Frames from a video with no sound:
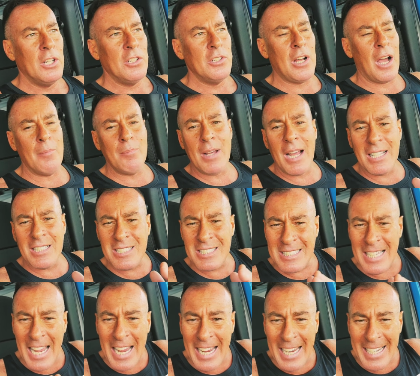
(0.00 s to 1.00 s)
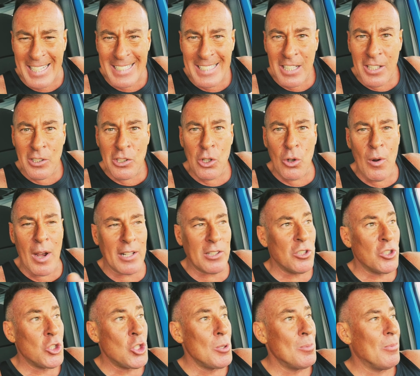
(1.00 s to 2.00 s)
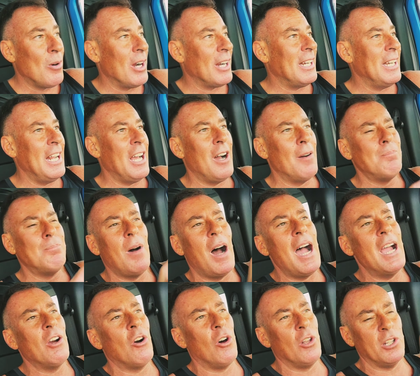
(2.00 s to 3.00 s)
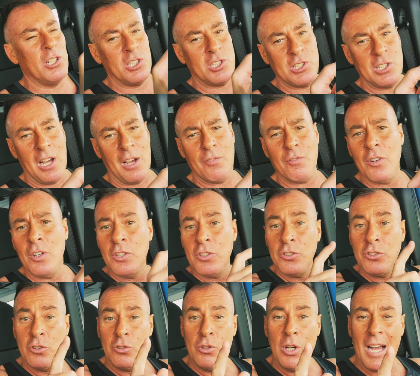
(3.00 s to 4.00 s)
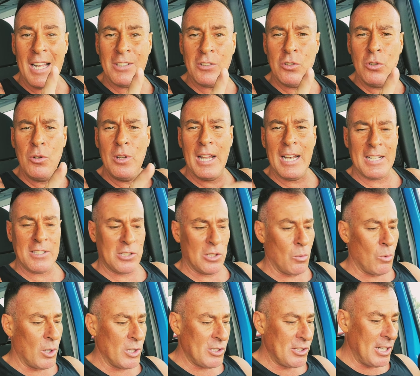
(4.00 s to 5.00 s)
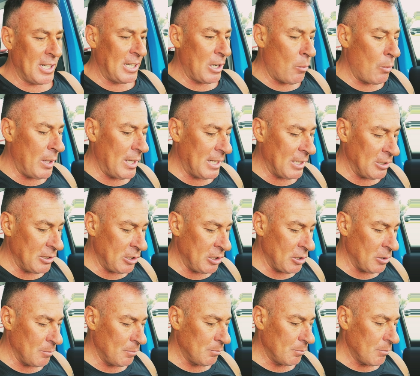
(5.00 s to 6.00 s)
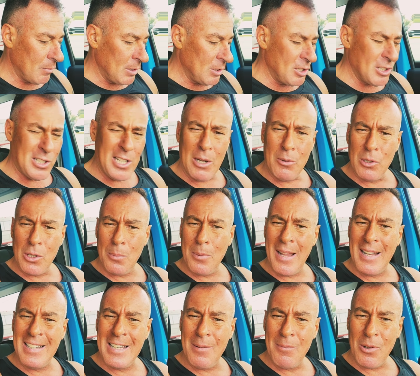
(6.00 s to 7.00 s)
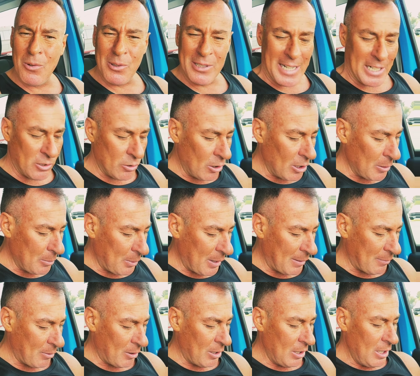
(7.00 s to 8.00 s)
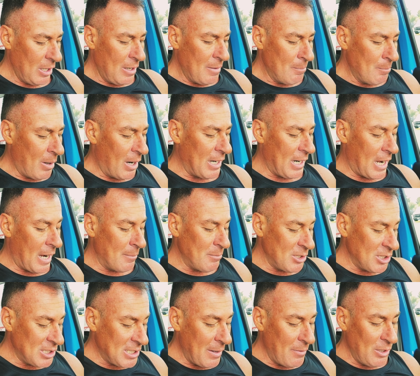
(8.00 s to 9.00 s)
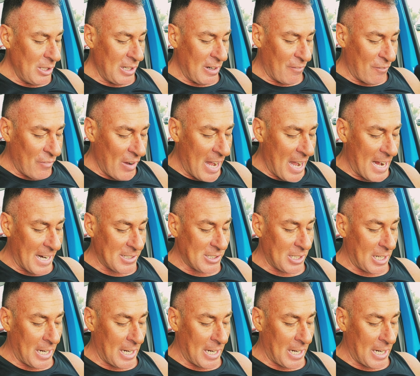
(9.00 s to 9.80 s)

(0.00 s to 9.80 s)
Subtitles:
Now, I'm not saying to go out to the supermarket now and buy all this stuff. Do not do that. It's the worst thing that we can do. Just like with the pandemic, with that toilet paper. But I'm just giving you the facts.